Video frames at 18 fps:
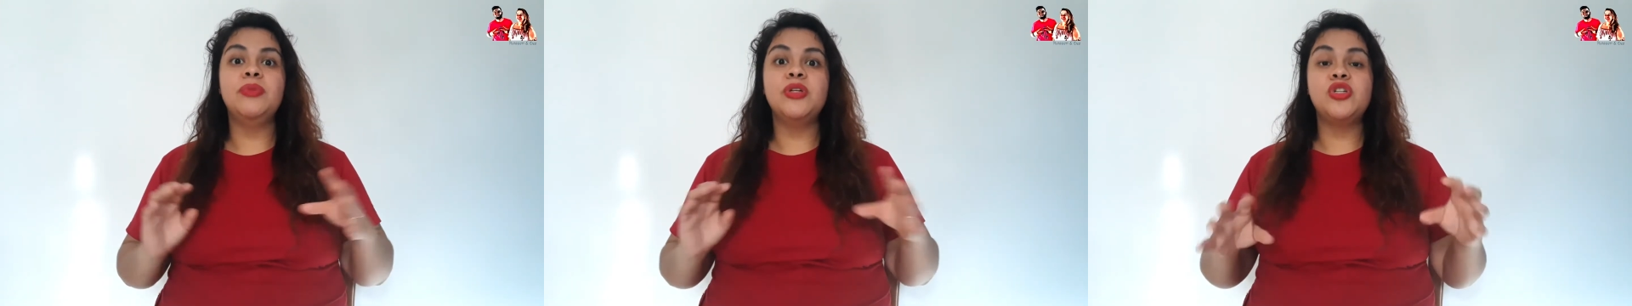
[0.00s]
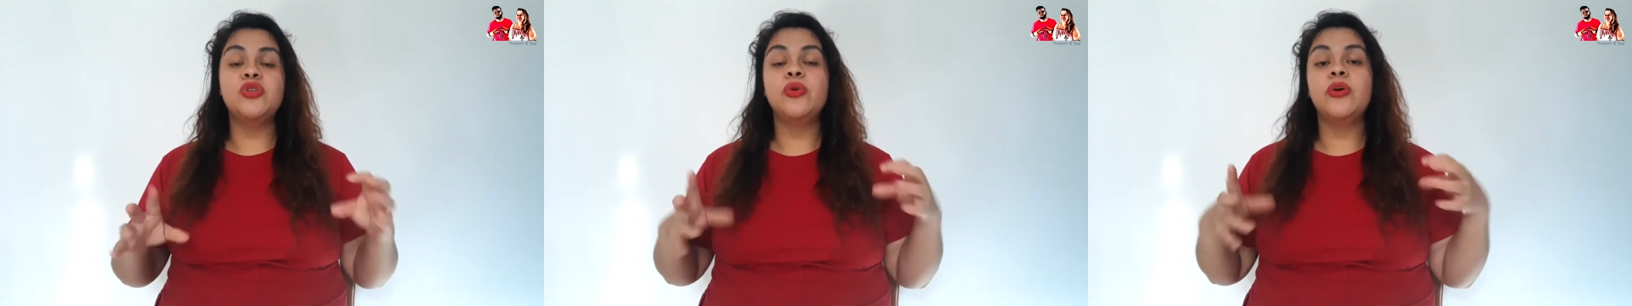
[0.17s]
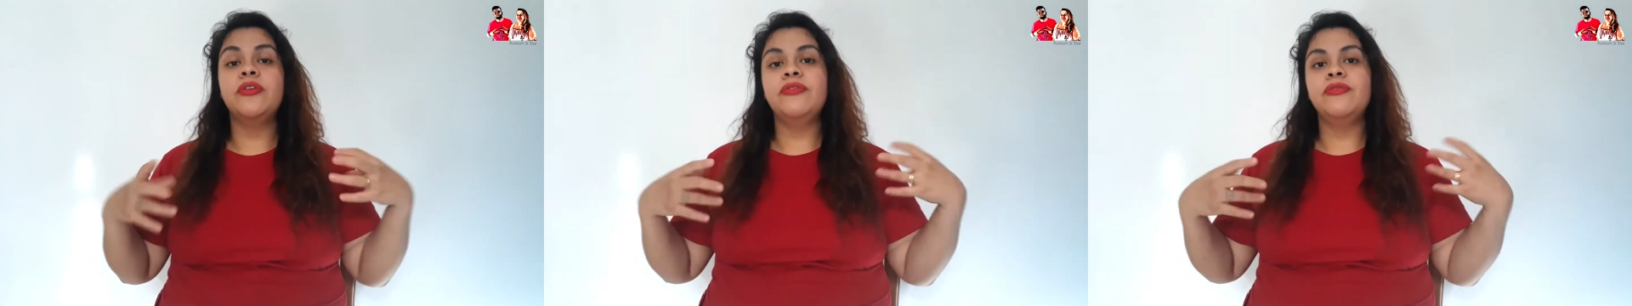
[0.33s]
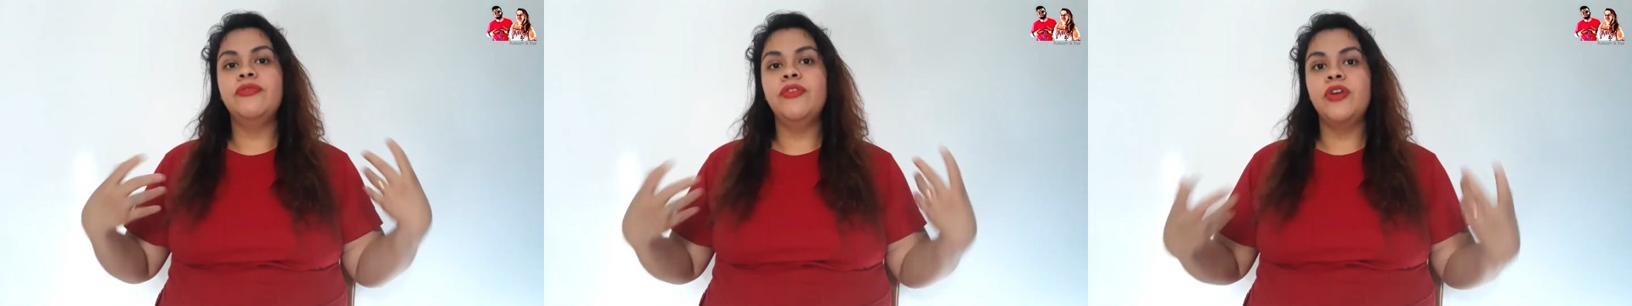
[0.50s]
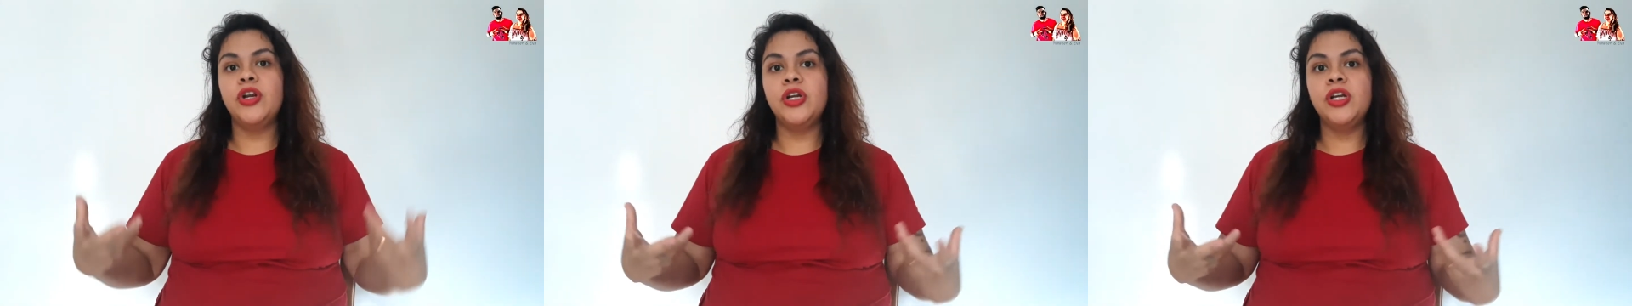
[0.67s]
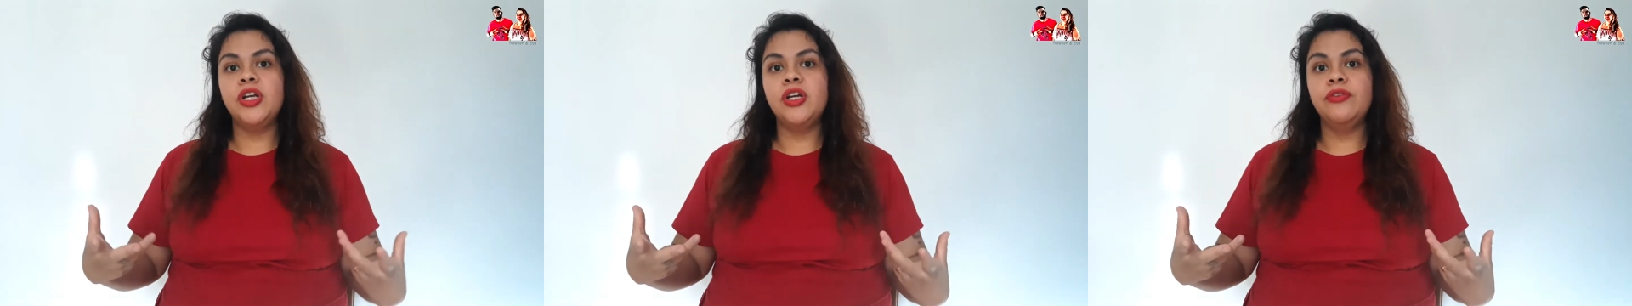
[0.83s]
but you are
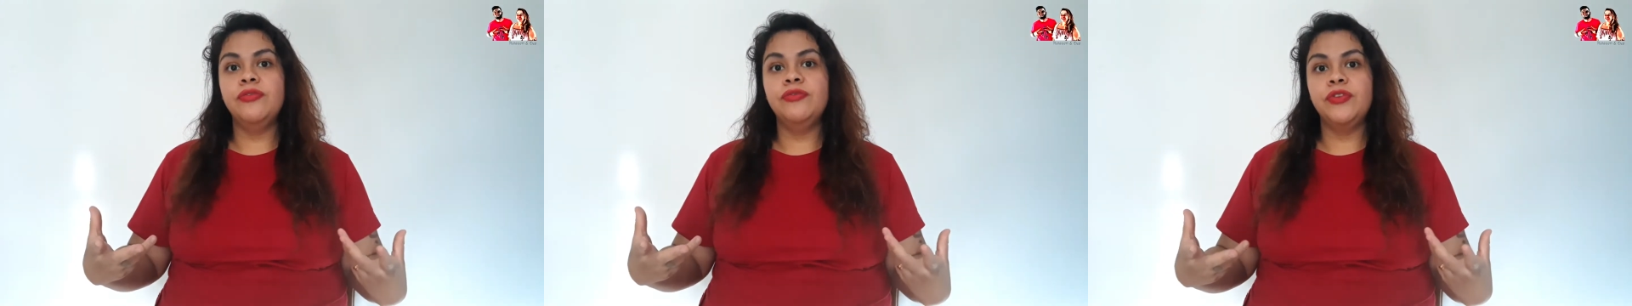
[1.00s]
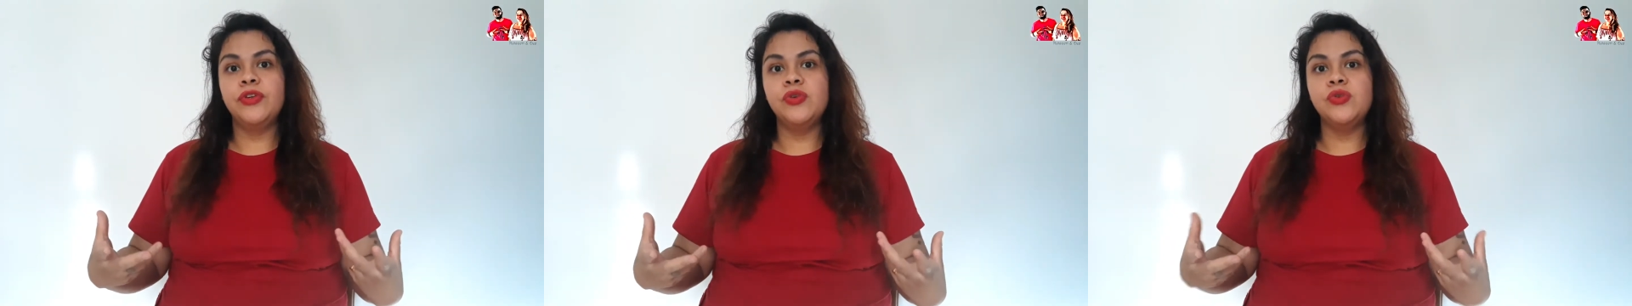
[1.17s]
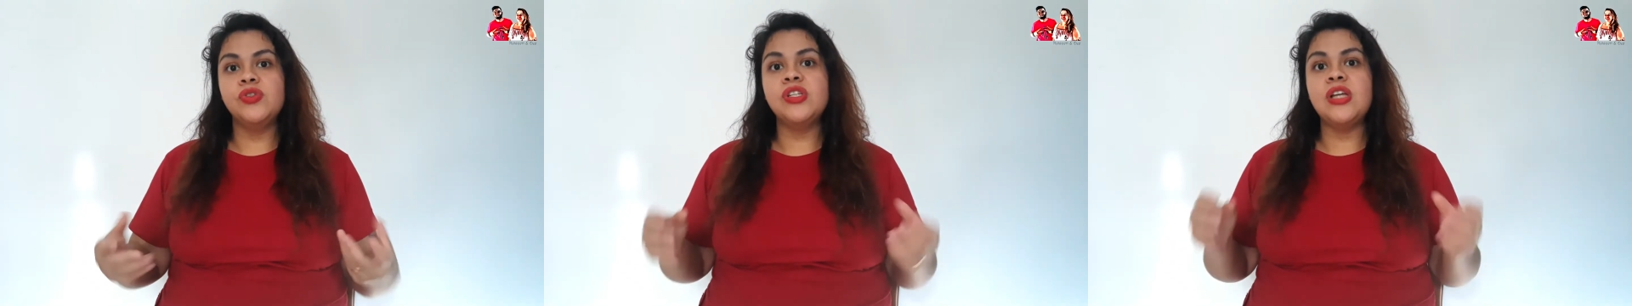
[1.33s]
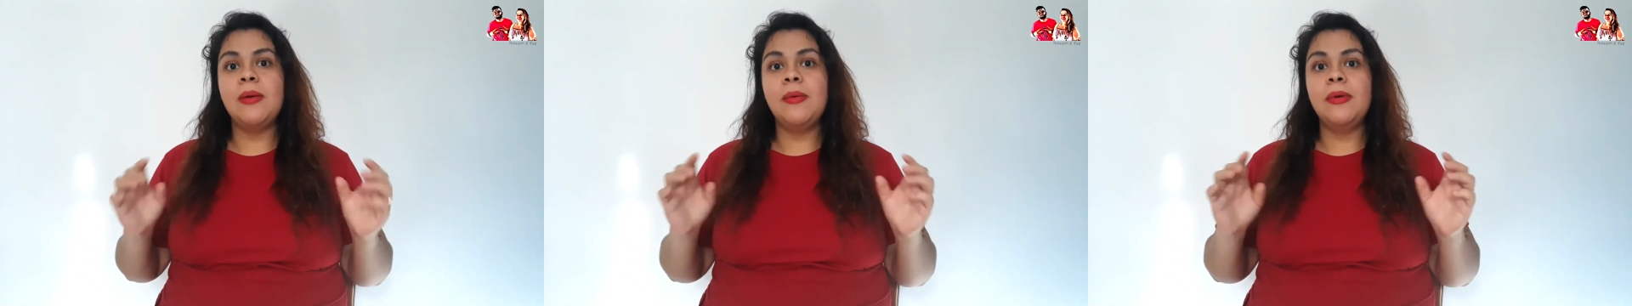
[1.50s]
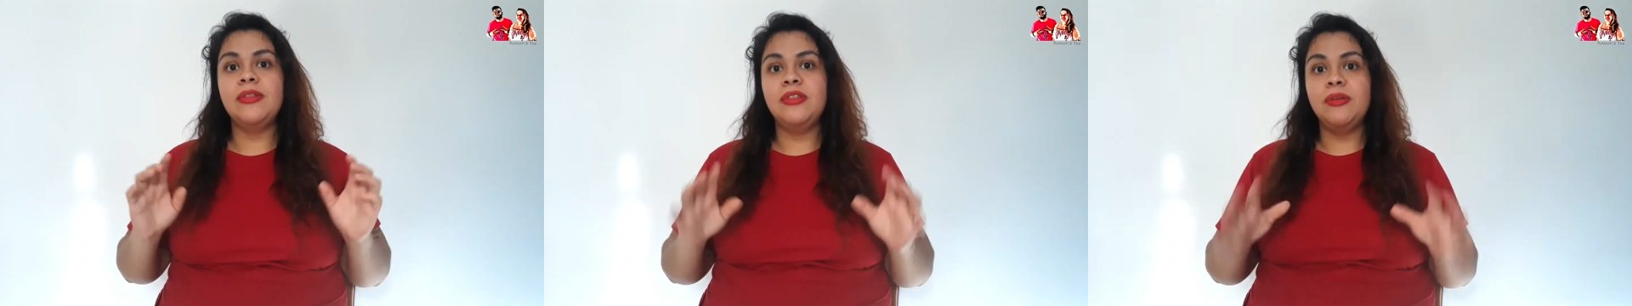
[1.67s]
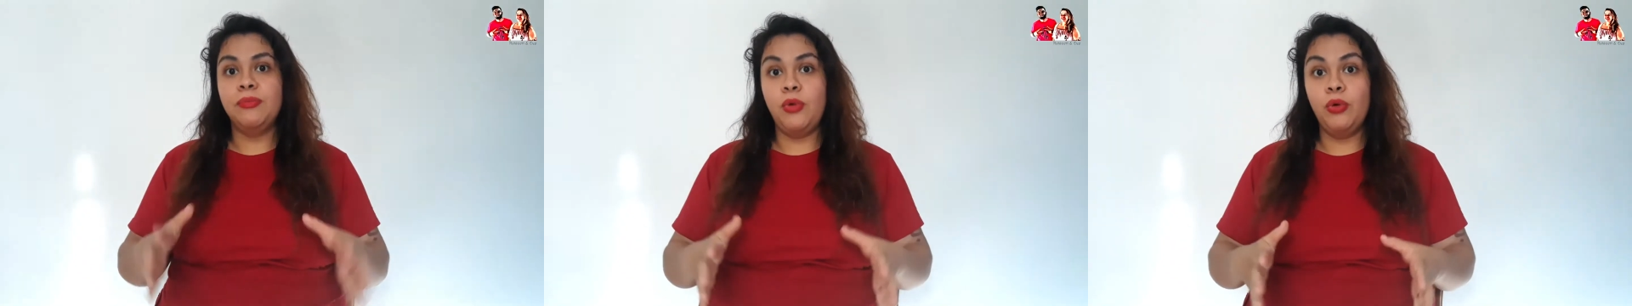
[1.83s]
very confused
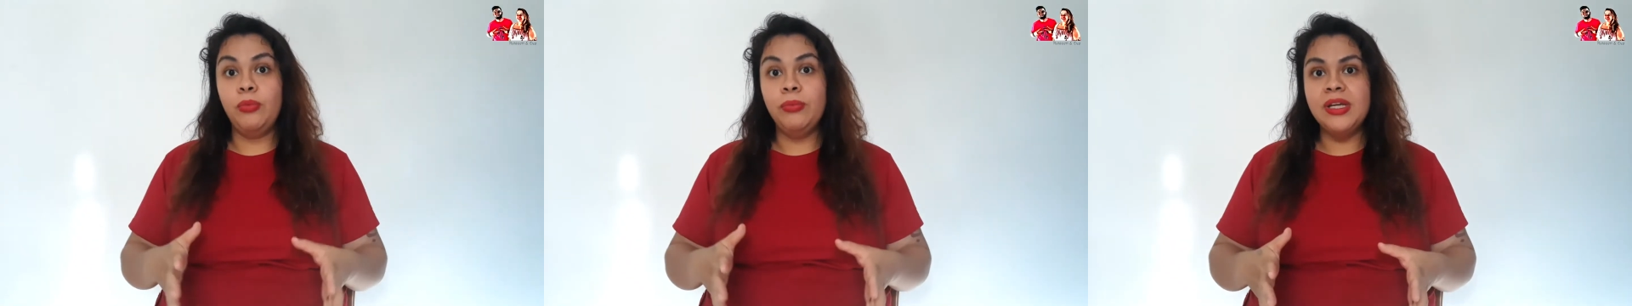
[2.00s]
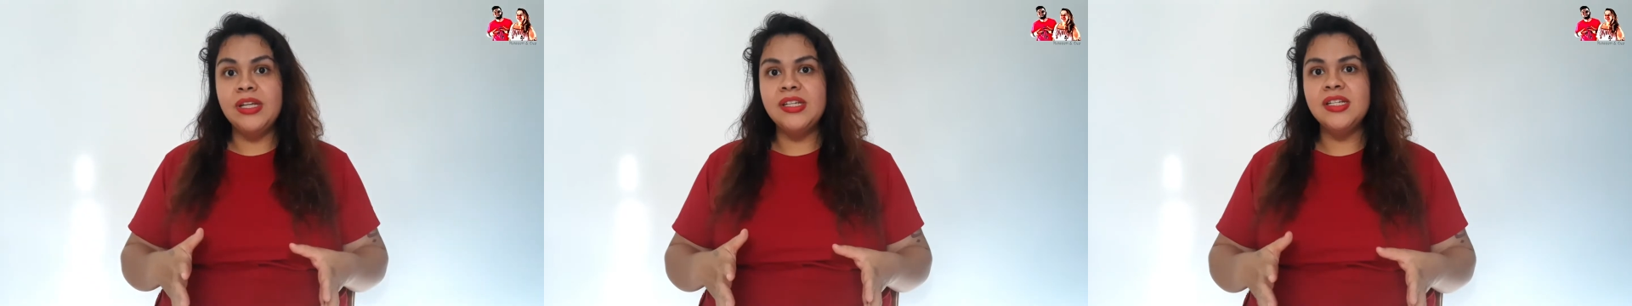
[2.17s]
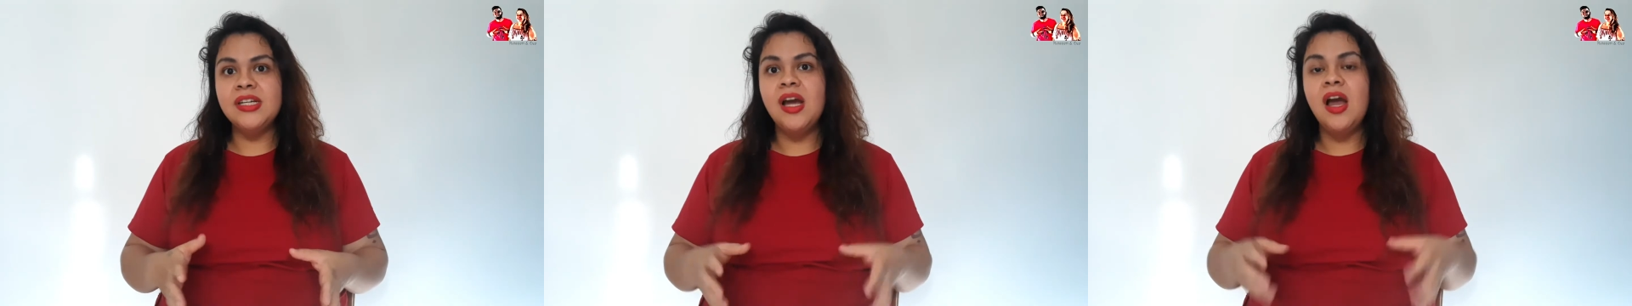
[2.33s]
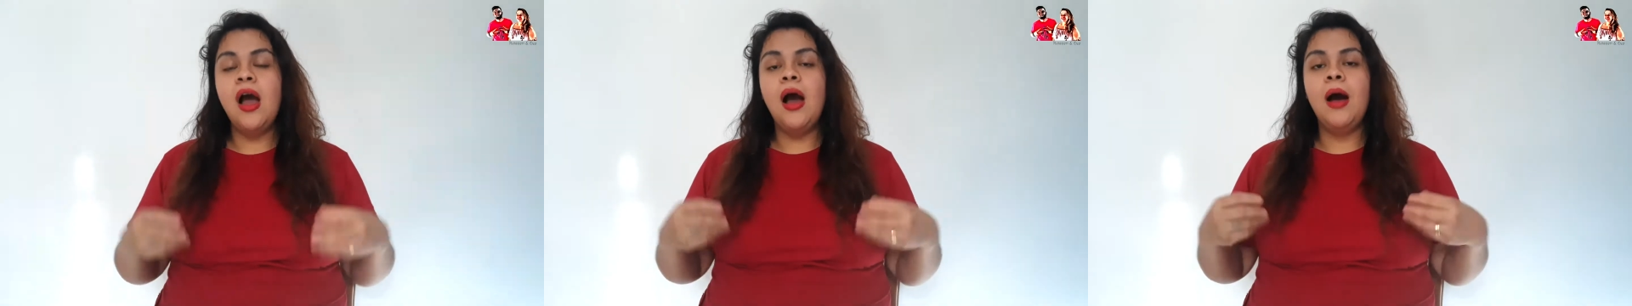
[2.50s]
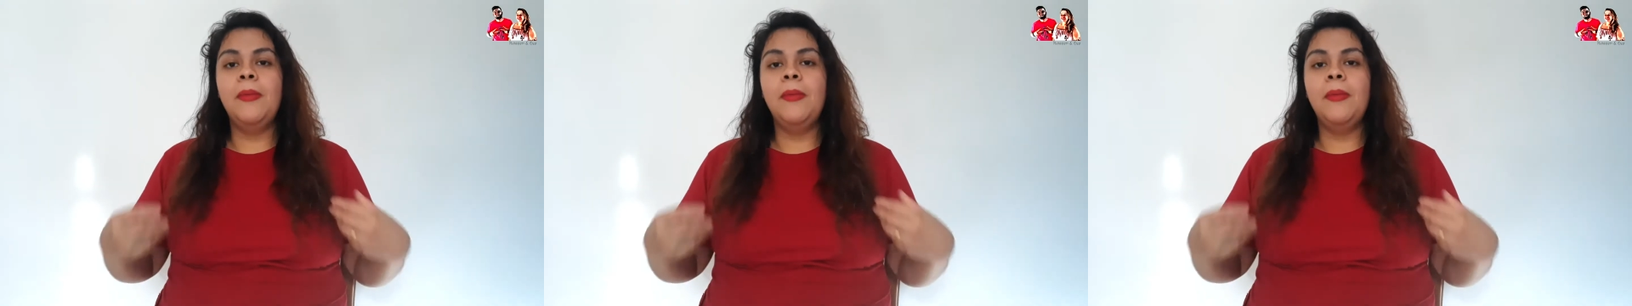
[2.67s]
at the moment